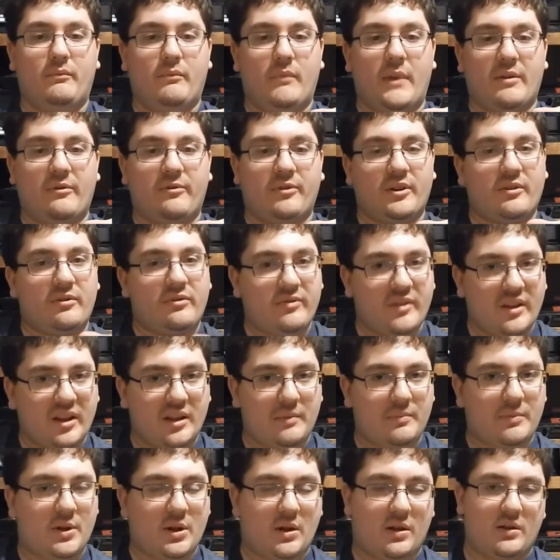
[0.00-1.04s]
my friend
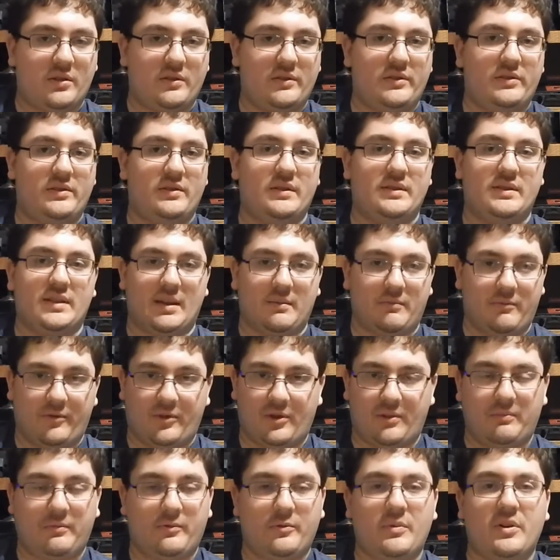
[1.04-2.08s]
Philip calls, the same
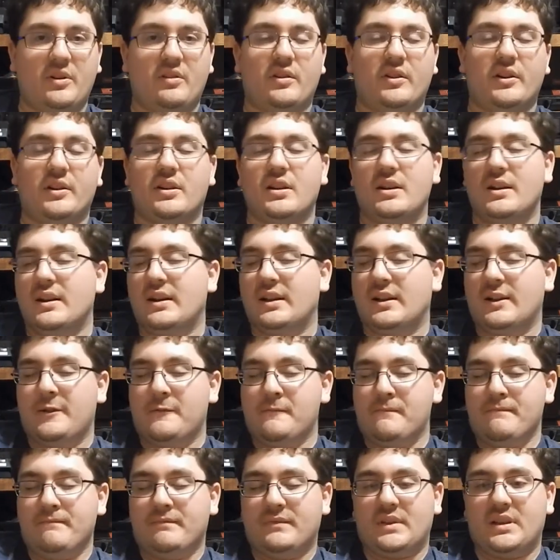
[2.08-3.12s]
Philip from earlier,
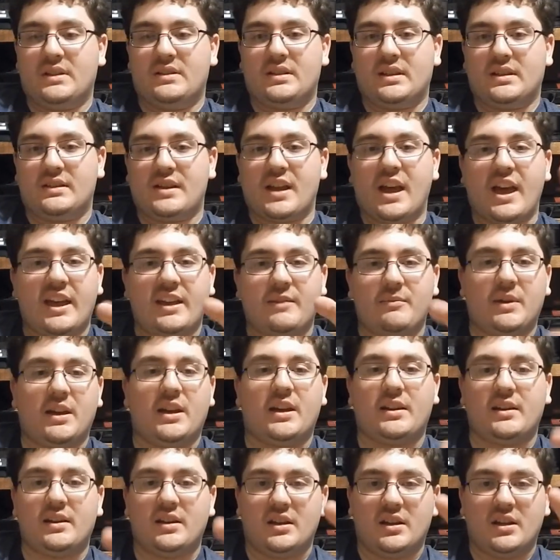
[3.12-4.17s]
and says, "Hey
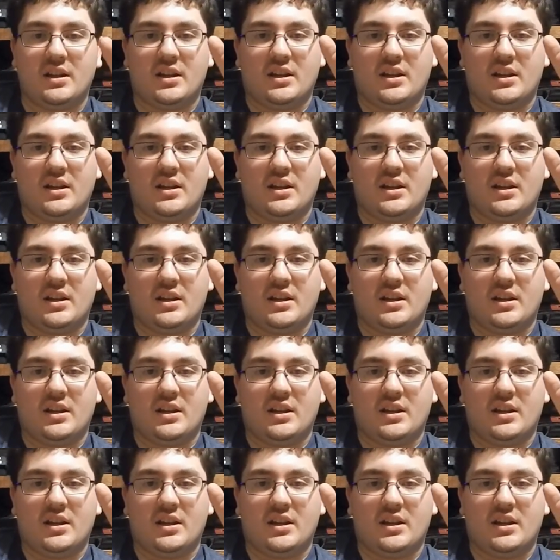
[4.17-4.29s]
man,